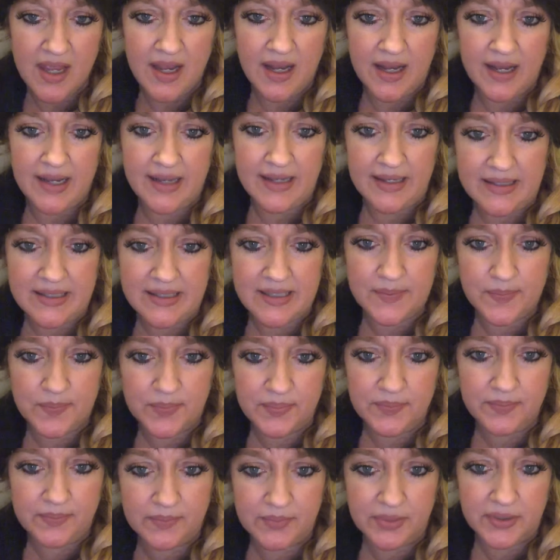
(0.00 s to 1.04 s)
It's
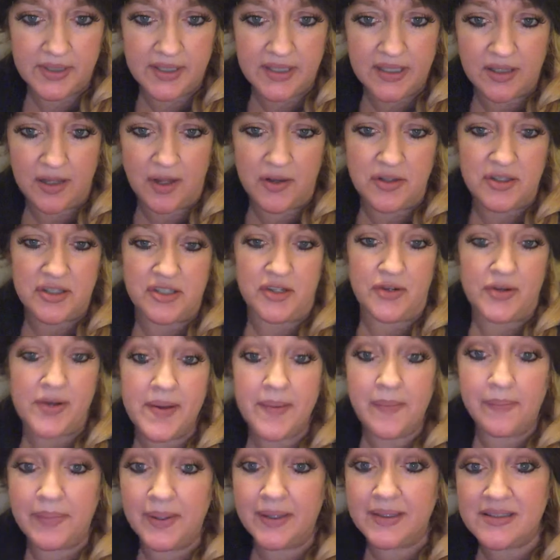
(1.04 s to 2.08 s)
pretty close to
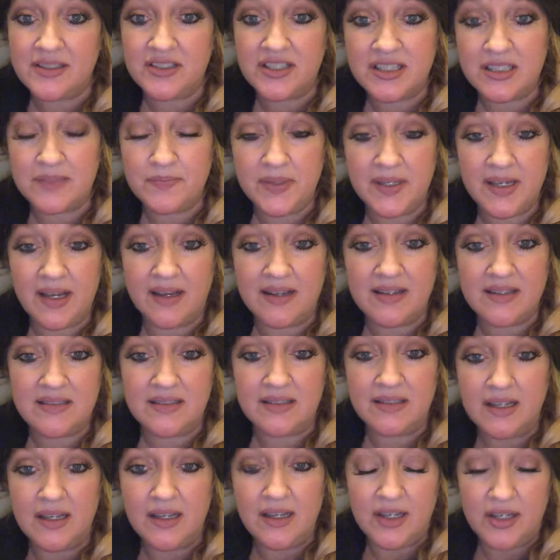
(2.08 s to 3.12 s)
it, but just because,
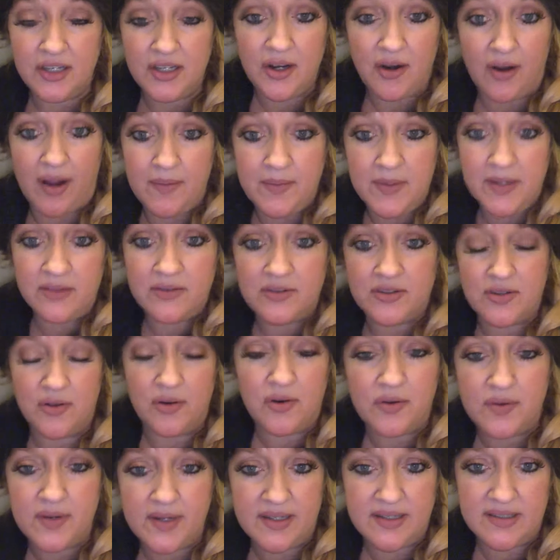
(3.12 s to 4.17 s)

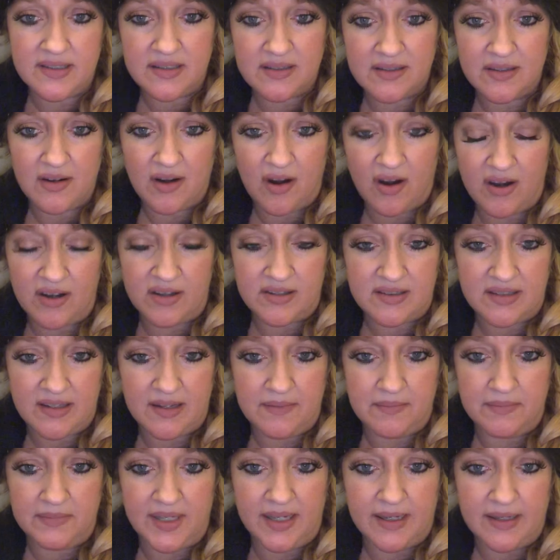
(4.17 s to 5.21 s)
there are
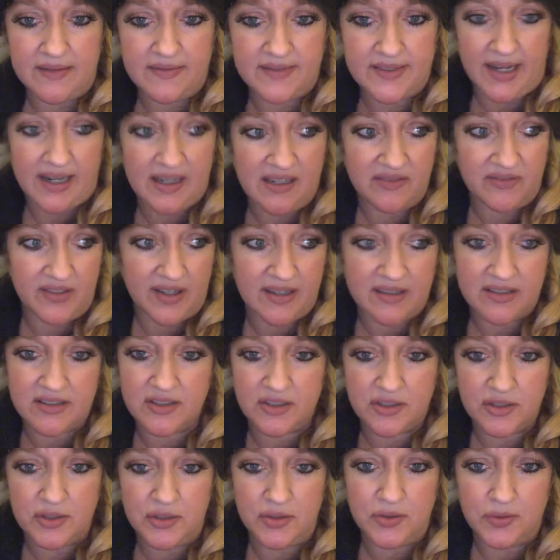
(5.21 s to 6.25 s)
some negative side effects
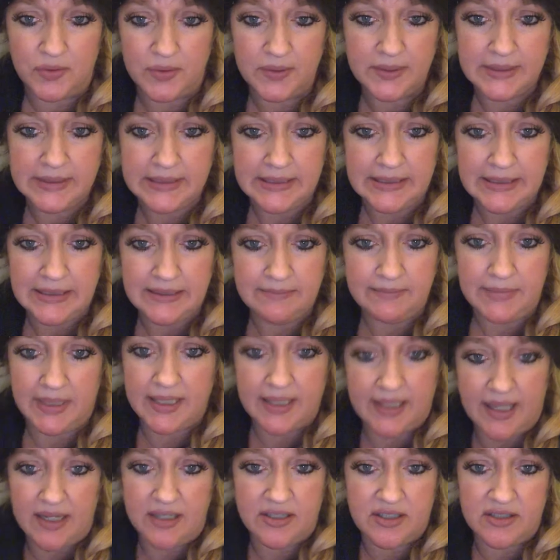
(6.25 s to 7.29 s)
to
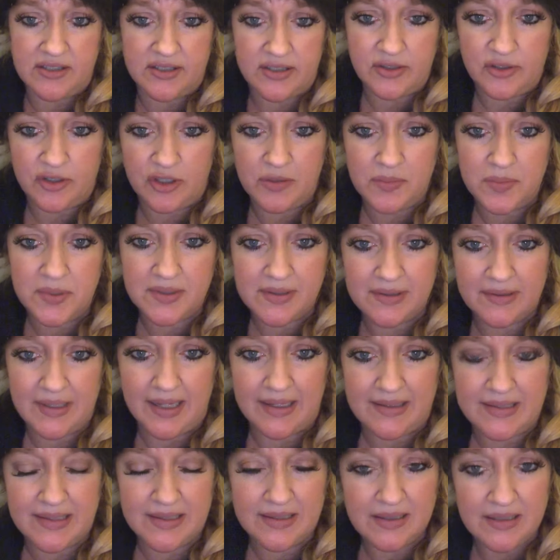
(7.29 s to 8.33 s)
medications and herbs.
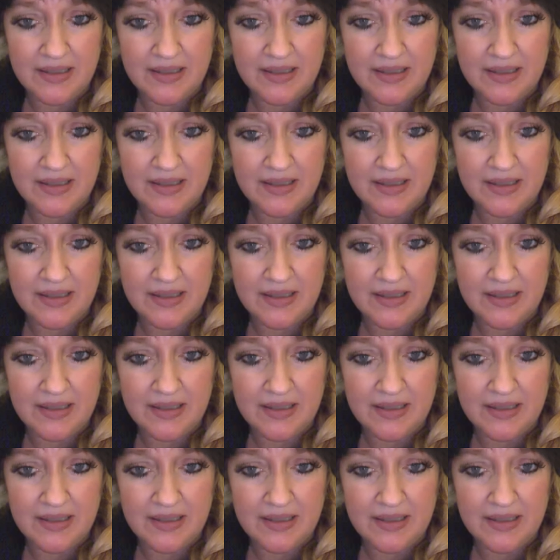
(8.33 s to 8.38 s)
That's